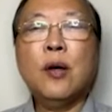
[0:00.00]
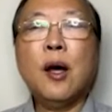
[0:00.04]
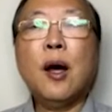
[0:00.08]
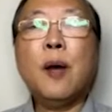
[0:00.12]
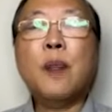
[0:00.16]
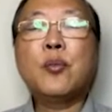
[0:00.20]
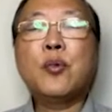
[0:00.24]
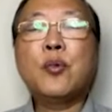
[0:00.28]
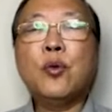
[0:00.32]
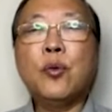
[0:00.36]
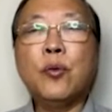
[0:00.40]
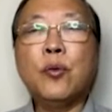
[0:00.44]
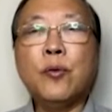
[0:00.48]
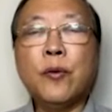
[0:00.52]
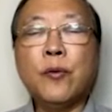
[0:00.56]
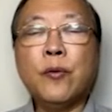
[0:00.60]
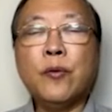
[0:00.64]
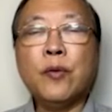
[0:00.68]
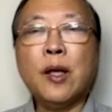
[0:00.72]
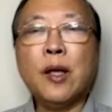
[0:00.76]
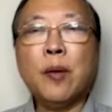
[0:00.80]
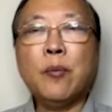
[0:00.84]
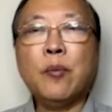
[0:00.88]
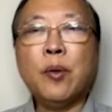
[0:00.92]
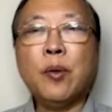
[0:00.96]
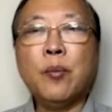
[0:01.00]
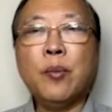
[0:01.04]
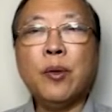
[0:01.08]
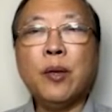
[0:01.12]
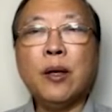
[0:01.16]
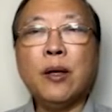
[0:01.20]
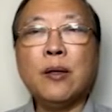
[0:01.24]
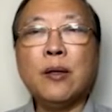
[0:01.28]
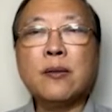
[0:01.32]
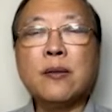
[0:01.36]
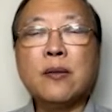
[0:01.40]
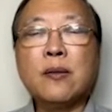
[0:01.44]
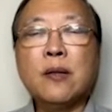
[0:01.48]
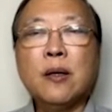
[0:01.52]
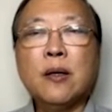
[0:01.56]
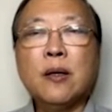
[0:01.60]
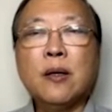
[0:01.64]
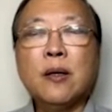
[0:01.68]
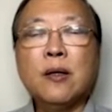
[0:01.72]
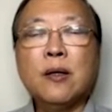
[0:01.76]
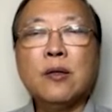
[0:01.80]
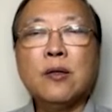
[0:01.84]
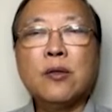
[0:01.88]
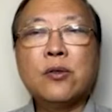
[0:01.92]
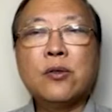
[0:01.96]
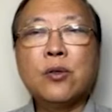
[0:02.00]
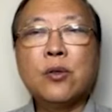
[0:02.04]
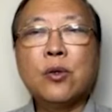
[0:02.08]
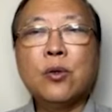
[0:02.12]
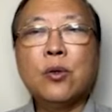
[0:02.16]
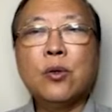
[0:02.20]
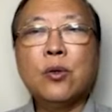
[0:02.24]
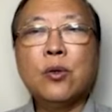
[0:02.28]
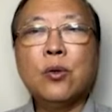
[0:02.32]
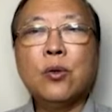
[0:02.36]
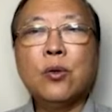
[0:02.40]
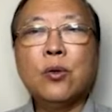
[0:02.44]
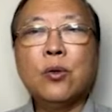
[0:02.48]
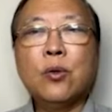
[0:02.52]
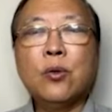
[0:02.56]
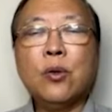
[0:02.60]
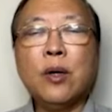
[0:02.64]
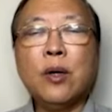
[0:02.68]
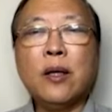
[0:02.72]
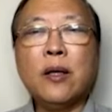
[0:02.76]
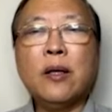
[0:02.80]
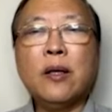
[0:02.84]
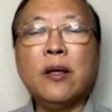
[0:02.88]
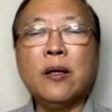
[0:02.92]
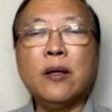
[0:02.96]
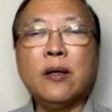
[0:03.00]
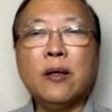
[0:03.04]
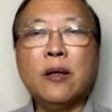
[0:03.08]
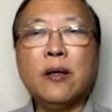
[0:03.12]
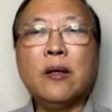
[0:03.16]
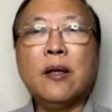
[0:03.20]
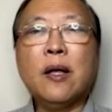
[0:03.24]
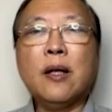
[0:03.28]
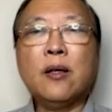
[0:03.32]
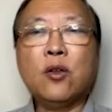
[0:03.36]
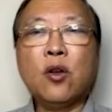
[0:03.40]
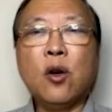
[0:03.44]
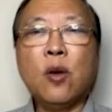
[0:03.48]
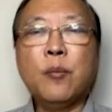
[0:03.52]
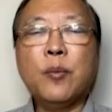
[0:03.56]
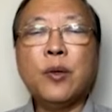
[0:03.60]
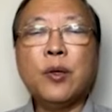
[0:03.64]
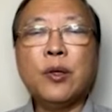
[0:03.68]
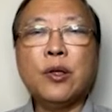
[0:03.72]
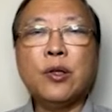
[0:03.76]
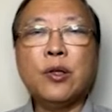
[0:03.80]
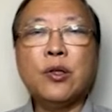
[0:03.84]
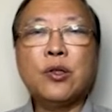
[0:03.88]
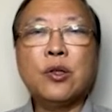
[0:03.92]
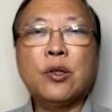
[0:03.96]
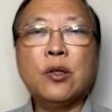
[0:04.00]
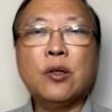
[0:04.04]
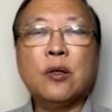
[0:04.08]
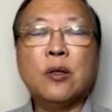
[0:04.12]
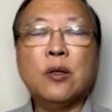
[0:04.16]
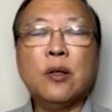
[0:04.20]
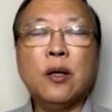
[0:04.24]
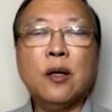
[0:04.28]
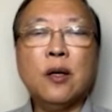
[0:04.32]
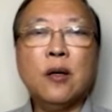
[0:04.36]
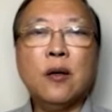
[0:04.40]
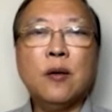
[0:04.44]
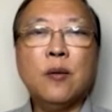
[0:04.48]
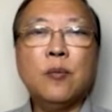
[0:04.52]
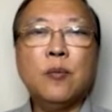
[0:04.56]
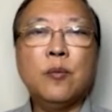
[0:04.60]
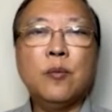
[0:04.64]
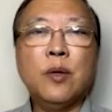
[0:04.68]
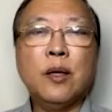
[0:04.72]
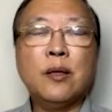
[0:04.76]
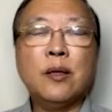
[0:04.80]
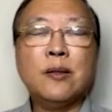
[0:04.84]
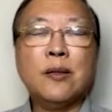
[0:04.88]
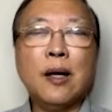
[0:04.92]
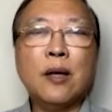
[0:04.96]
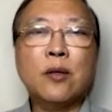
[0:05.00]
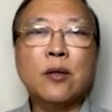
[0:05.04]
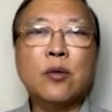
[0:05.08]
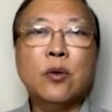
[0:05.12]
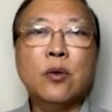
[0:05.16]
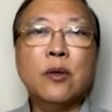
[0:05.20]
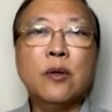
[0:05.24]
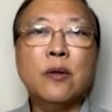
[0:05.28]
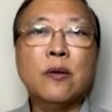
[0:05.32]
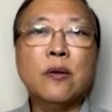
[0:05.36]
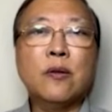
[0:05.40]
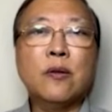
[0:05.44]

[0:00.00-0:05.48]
up to 50 Mbps. So I think that competition um, has actually